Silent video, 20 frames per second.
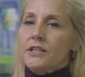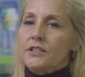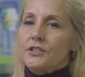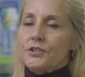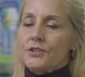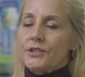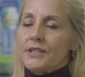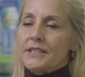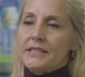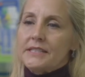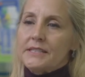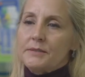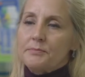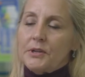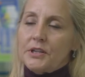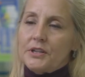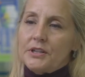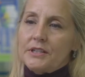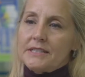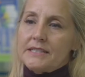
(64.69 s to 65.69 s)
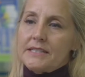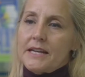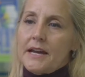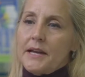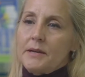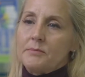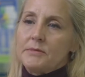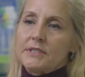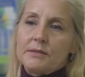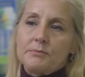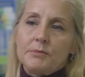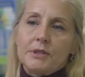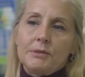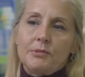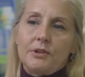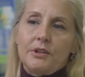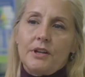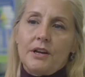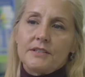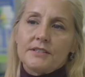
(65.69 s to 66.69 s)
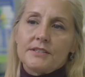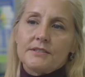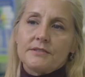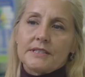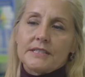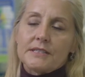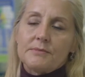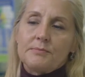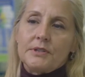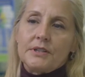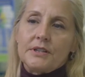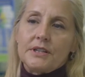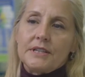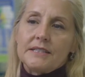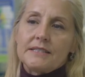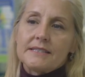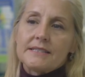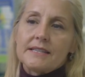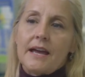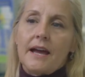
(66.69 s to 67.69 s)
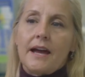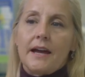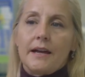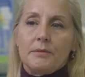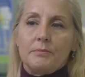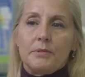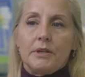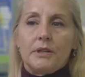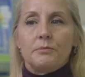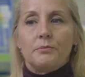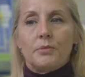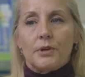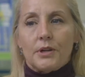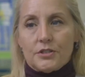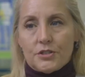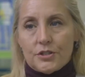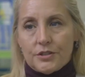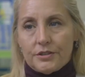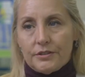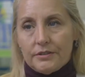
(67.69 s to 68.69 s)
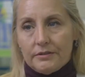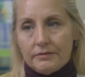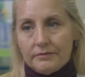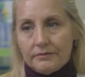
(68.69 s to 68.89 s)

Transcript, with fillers: During this period of time, some people also experience high blood pressure.